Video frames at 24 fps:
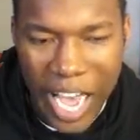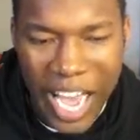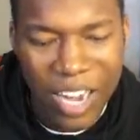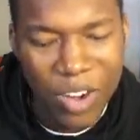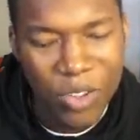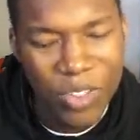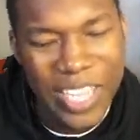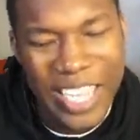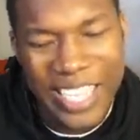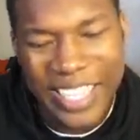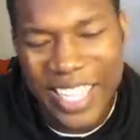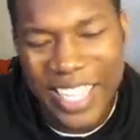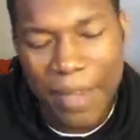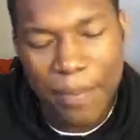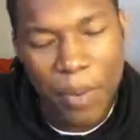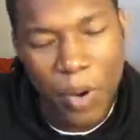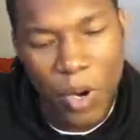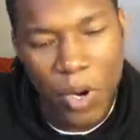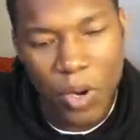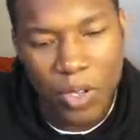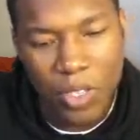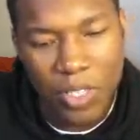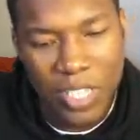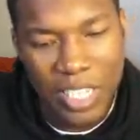I don't like that
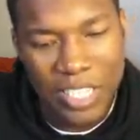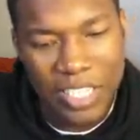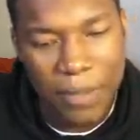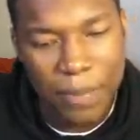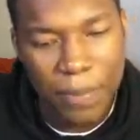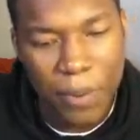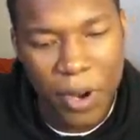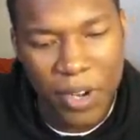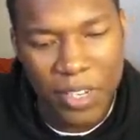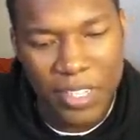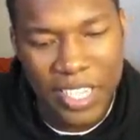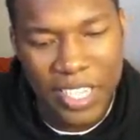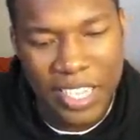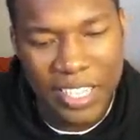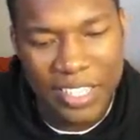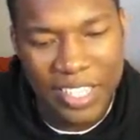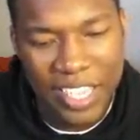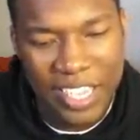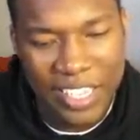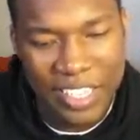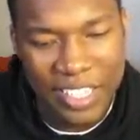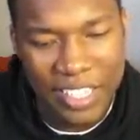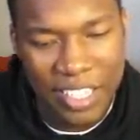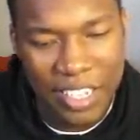perk. Like the perk that
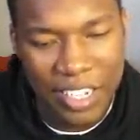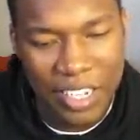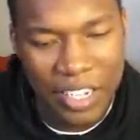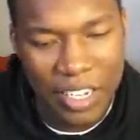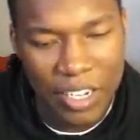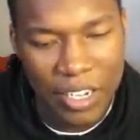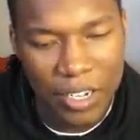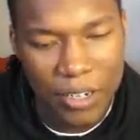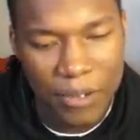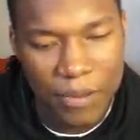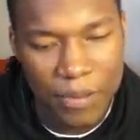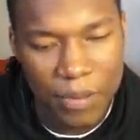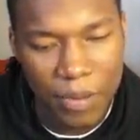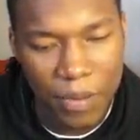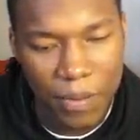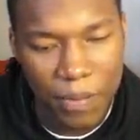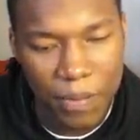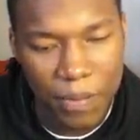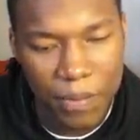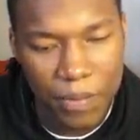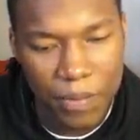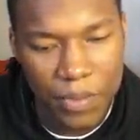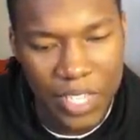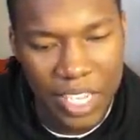that uh
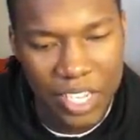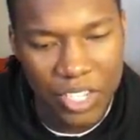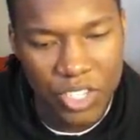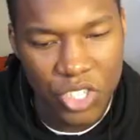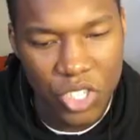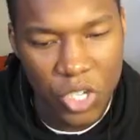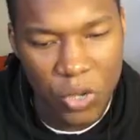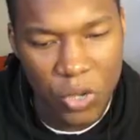that